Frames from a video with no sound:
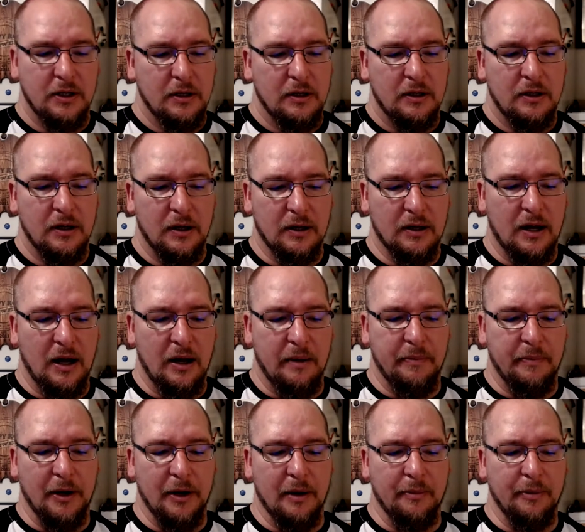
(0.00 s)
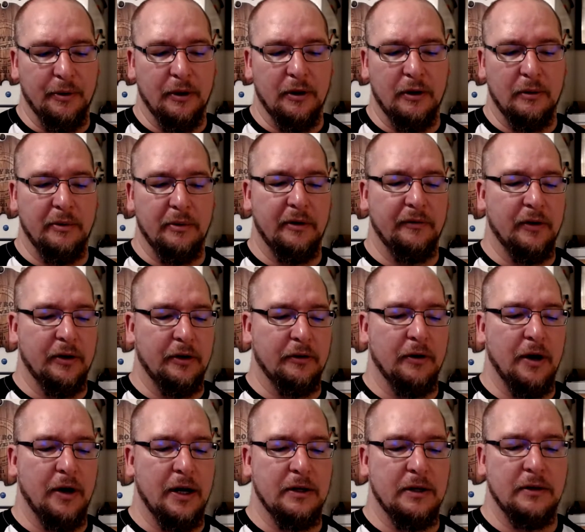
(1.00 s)
I kind of pick up a little bit of a
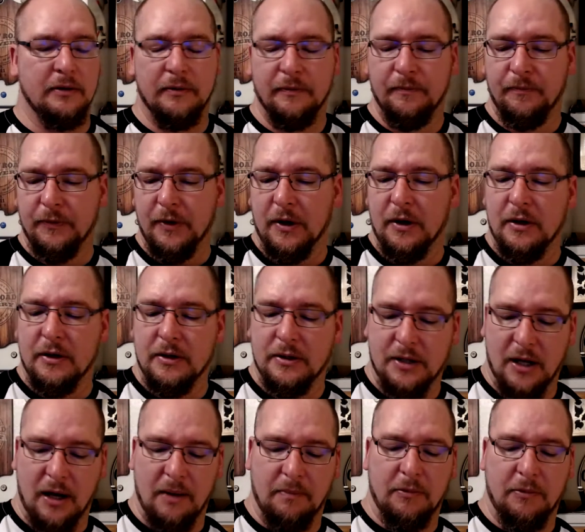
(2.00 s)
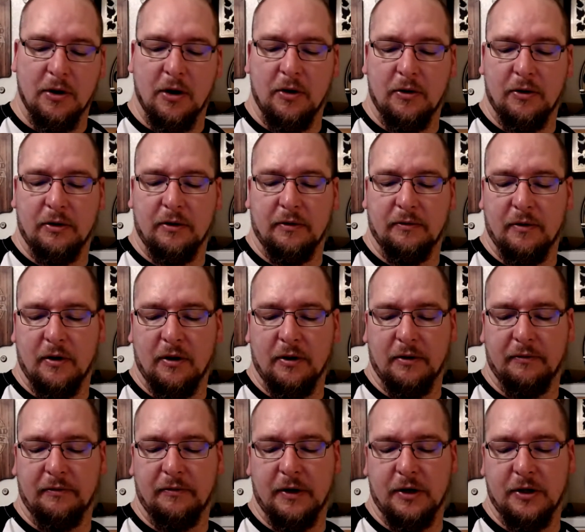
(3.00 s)
grain type note on the
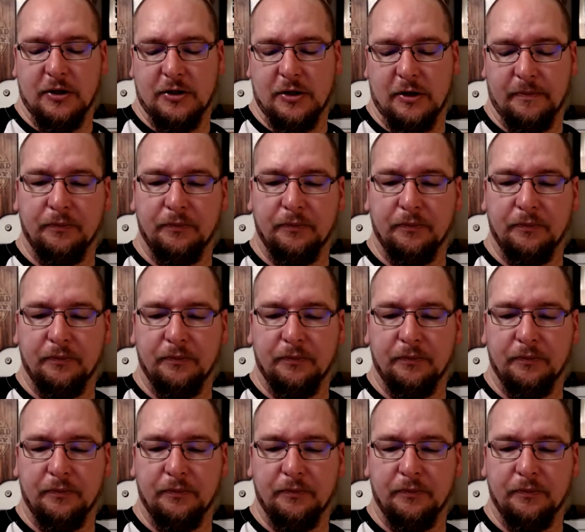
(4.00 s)
finish there.